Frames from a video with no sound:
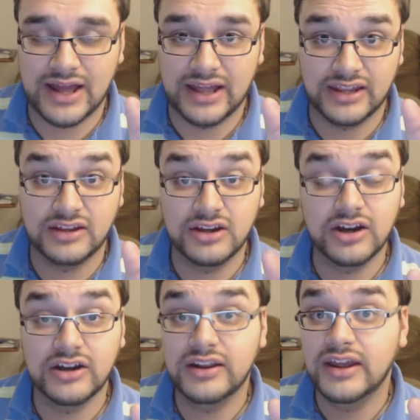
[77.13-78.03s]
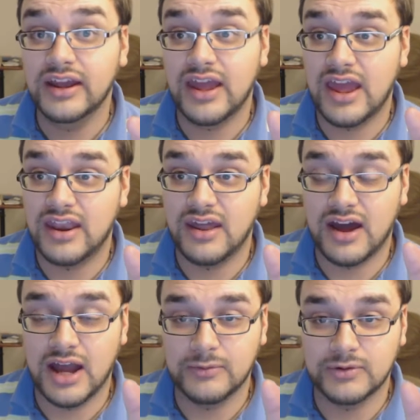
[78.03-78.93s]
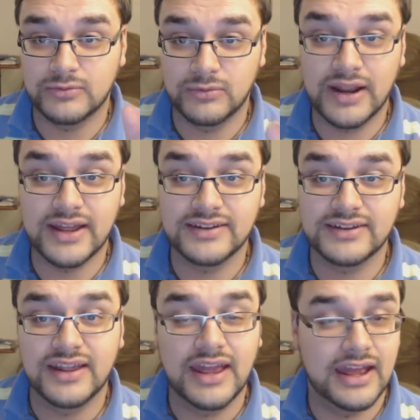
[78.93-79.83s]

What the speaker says: I could, and I would rant.